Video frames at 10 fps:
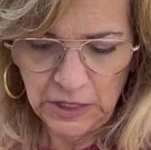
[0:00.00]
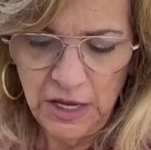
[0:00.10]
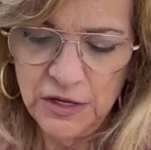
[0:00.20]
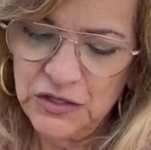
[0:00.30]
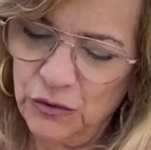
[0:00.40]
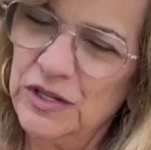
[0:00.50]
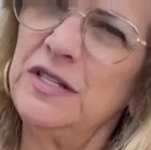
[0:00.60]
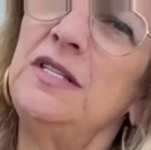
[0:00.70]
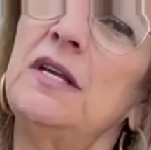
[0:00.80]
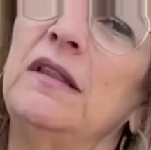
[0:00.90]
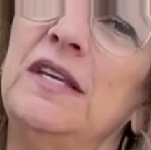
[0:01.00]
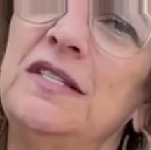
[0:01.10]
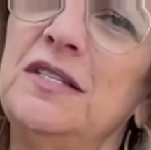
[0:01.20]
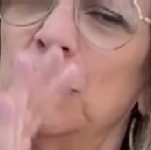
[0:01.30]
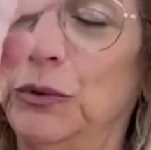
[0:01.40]
So this
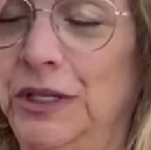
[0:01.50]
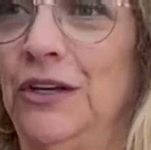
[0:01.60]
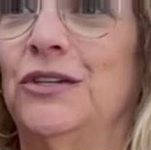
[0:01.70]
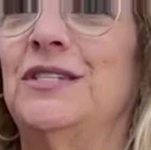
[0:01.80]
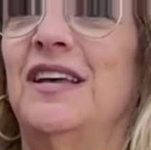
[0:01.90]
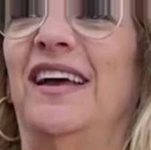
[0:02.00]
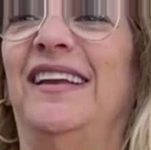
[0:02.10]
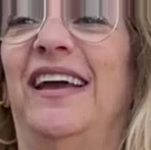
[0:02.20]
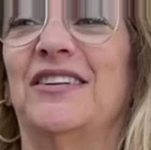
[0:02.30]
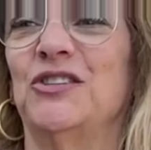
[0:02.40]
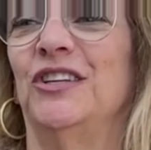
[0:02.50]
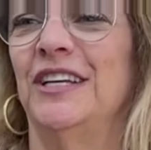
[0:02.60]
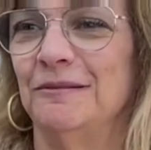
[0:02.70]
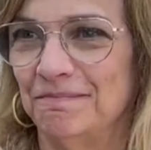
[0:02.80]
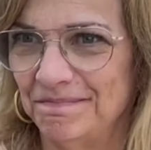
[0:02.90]
is a really good sign,
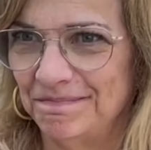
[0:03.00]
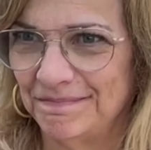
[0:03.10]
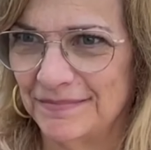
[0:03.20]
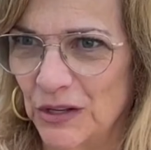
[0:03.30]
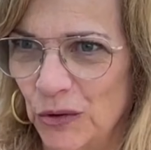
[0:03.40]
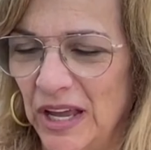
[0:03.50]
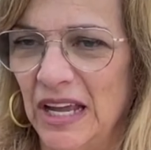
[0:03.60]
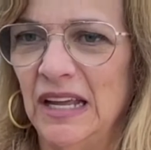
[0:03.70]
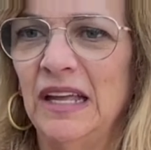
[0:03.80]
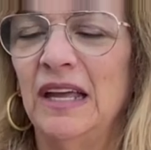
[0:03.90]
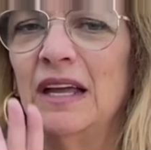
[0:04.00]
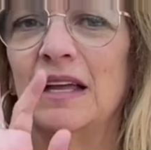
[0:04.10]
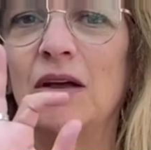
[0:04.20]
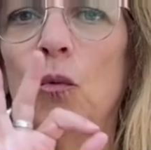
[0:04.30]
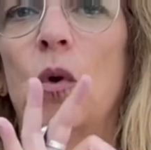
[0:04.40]
actually. Okay,
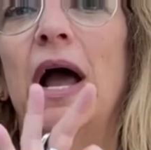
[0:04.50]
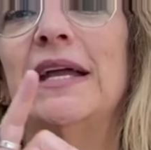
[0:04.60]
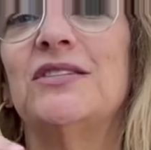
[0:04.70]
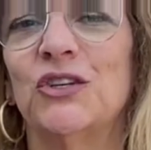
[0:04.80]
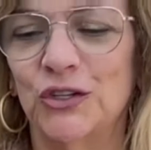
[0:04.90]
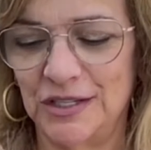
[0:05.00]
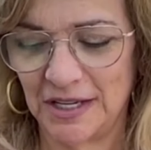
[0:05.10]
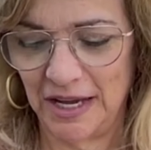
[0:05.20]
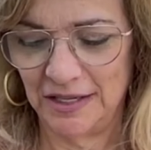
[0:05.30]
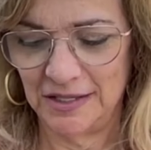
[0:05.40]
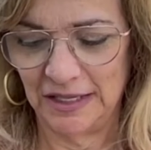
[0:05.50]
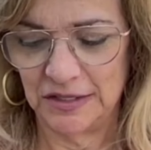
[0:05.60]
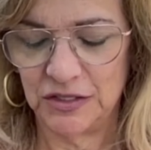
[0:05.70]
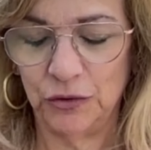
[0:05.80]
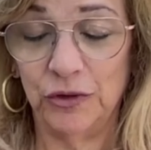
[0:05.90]
why it's a good sign is this.
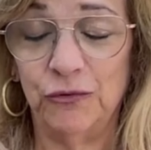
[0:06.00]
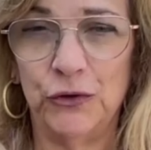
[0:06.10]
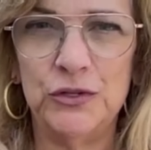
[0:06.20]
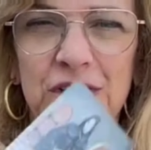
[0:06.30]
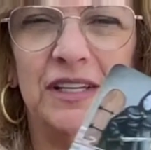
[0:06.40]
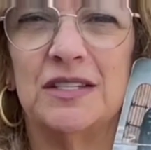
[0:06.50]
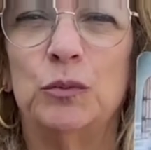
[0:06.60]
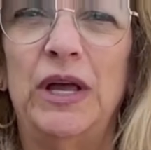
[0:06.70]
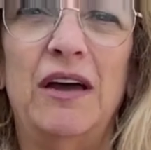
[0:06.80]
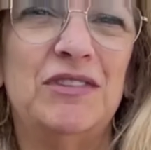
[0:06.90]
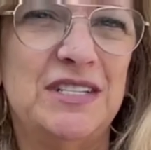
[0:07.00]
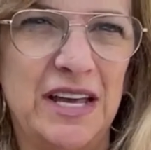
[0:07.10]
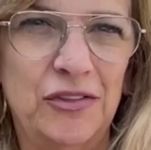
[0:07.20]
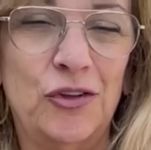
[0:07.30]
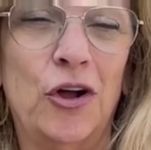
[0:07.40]
So the first thing is we have the
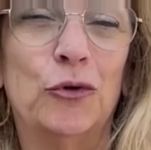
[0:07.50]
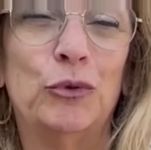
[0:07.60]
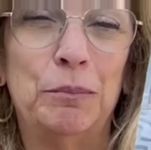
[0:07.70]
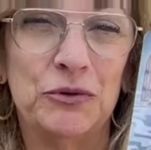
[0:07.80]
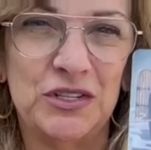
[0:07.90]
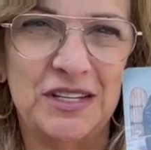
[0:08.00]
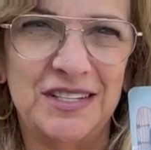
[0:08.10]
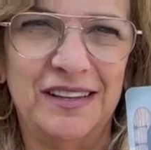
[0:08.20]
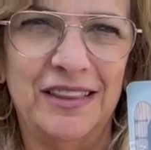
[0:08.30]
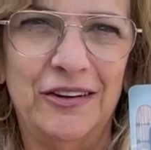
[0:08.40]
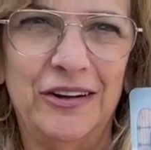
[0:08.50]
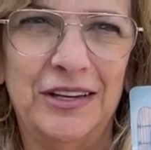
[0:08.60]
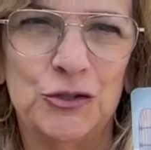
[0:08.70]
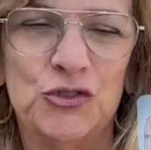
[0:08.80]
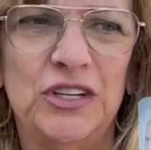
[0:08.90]
Death card representing their
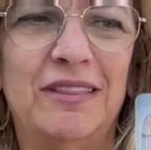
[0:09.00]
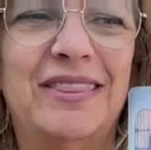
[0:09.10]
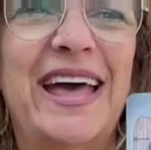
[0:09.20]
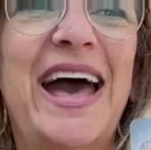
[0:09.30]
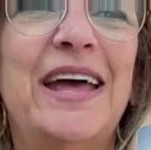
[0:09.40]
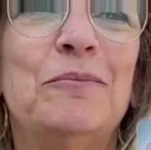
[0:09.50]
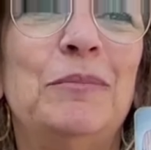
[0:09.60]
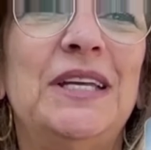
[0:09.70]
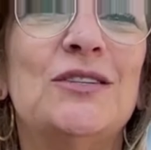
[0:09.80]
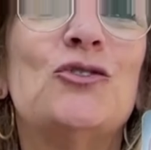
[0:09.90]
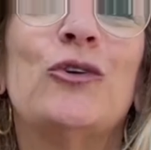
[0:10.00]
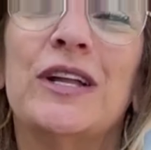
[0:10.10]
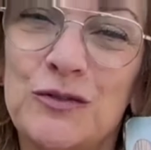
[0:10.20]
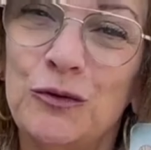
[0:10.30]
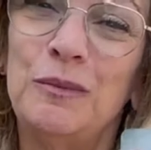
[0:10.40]
energy. That means
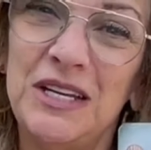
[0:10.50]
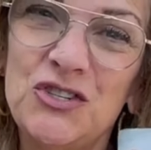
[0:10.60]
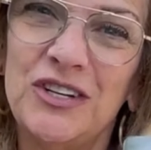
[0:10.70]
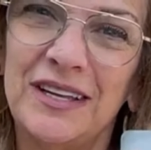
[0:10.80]
transformation.